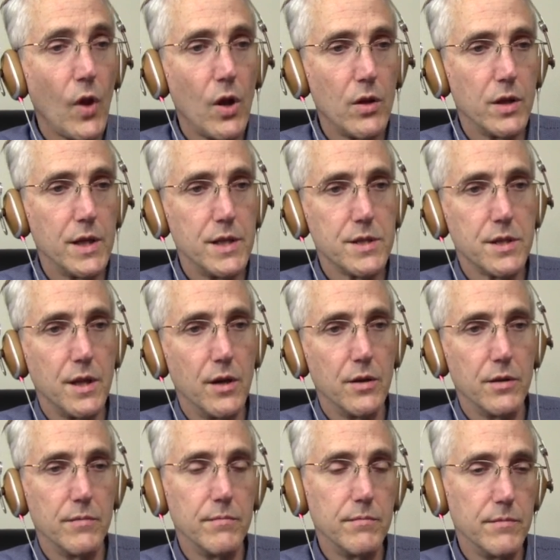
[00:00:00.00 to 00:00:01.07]
At least
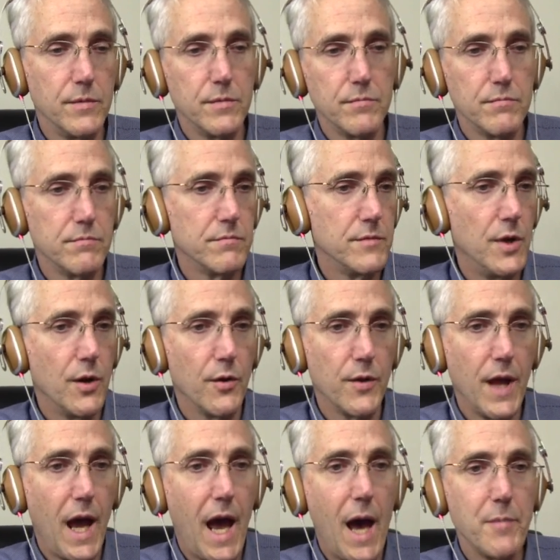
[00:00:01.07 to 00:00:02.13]
they're,
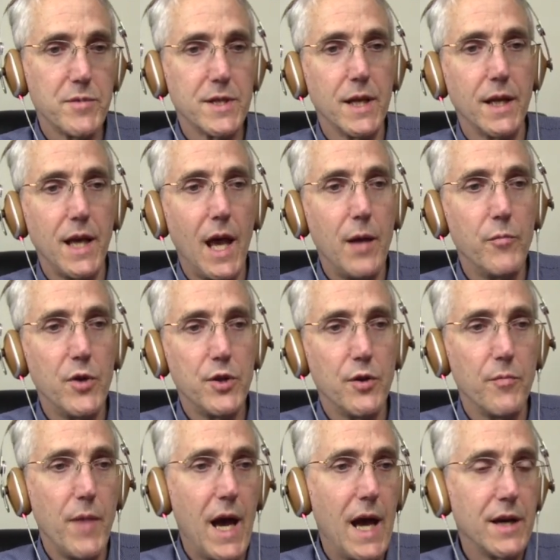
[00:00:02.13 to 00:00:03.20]
the apps that came with
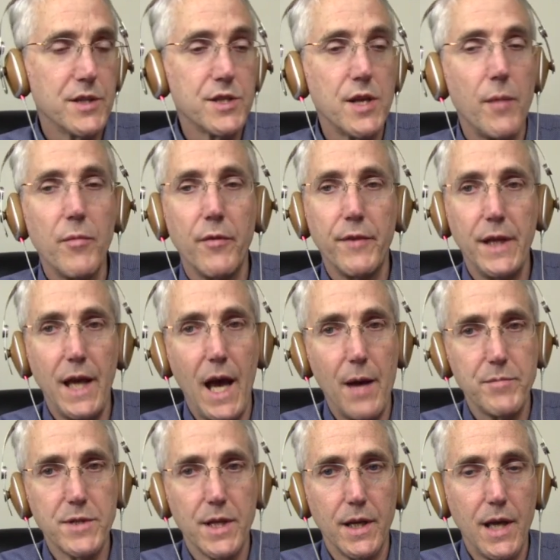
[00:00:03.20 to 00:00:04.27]
your Mac, some of the
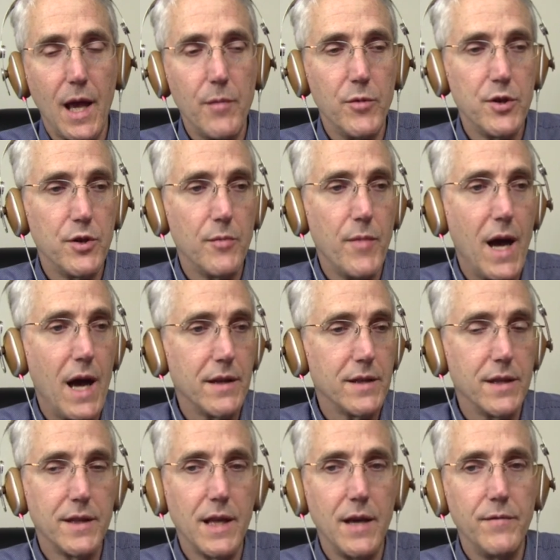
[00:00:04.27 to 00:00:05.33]
apps that came with your Mac
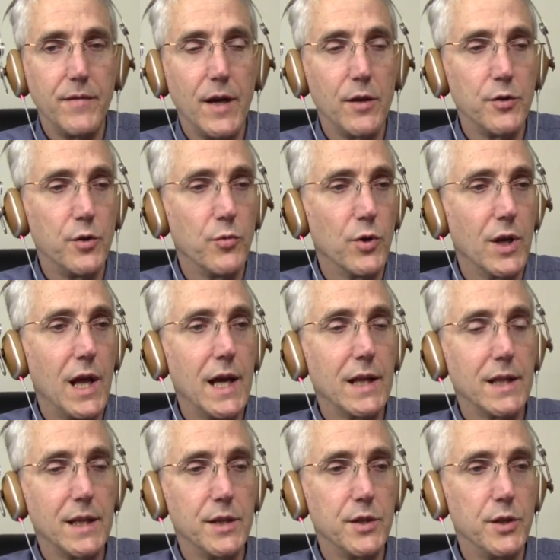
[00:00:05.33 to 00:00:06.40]
that they felt you were
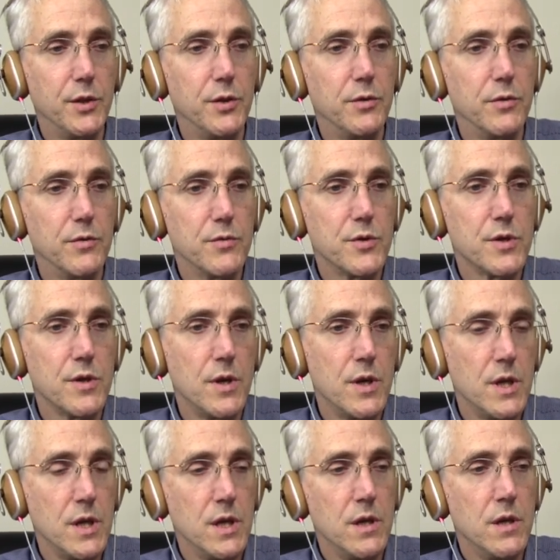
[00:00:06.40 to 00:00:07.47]
likely to use.
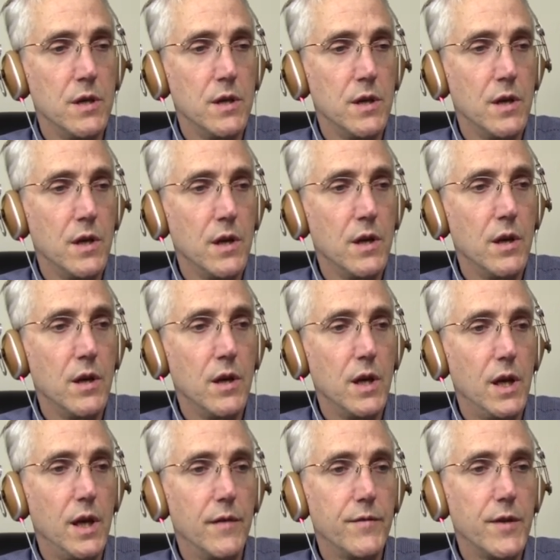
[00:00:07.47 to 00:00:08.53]

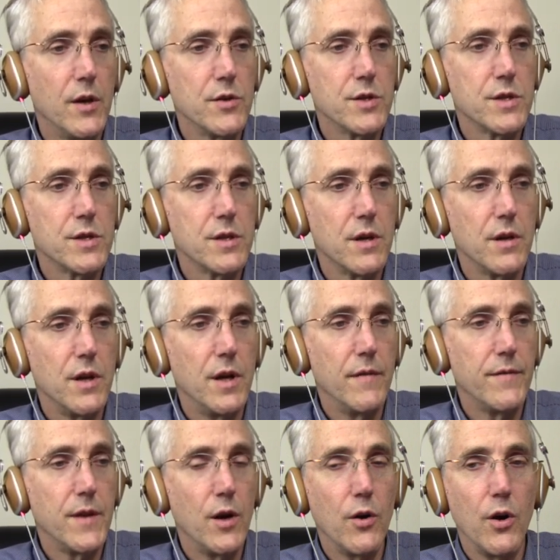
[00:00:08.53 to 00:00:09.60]
If
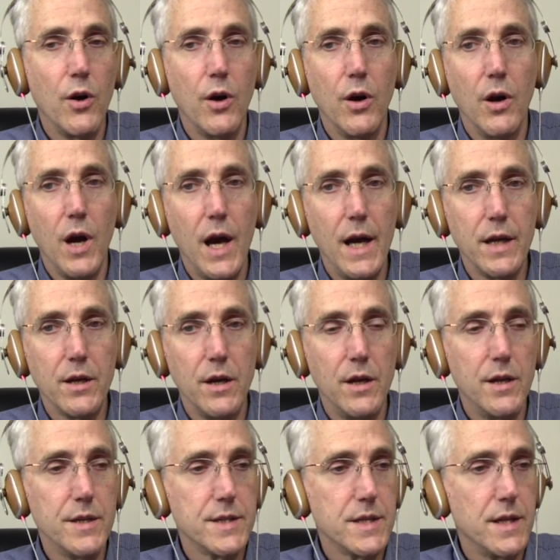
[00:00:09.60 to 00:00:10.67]
there are
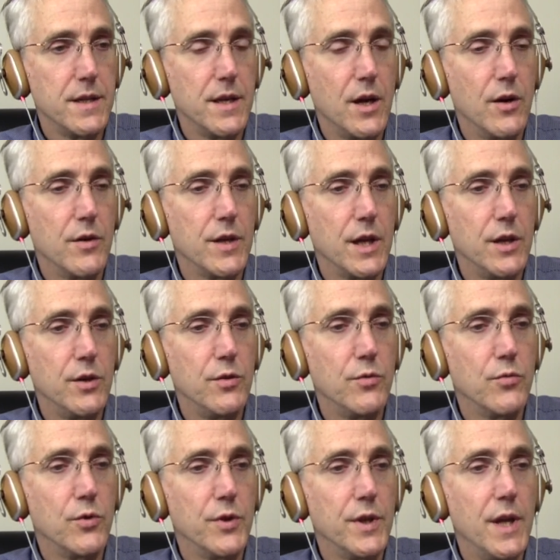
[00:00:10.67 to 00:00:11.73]
icons in there that you
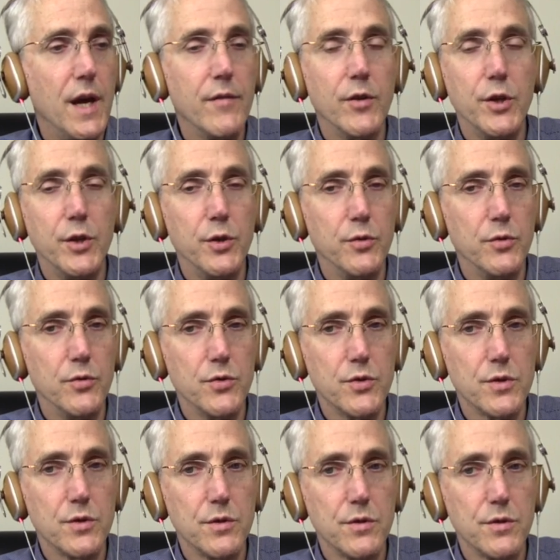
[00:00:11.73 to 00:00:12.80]
will never
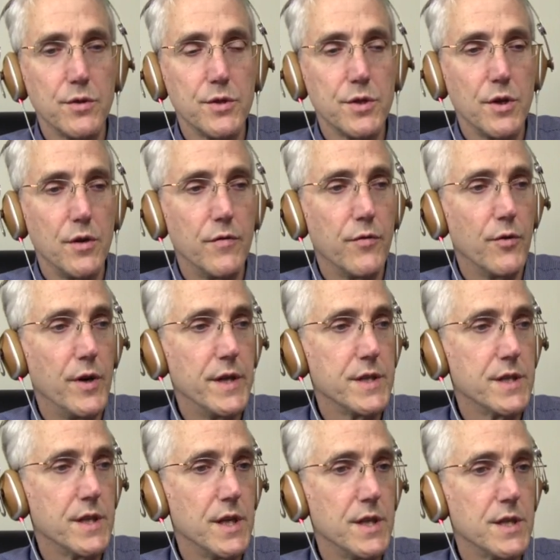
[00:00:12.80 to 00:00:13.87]
use, so for
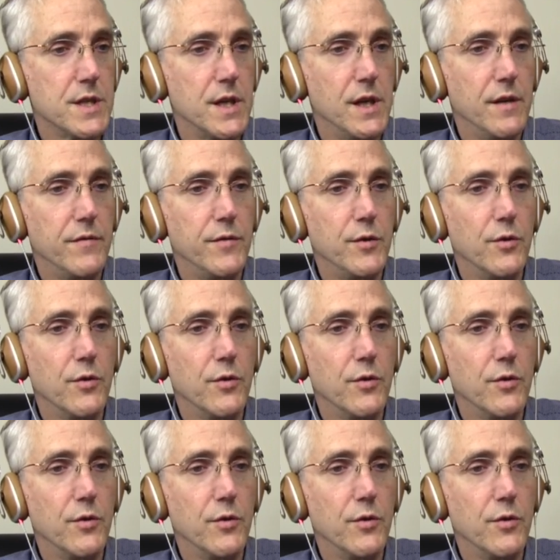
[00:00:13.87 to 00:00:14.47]
instance, if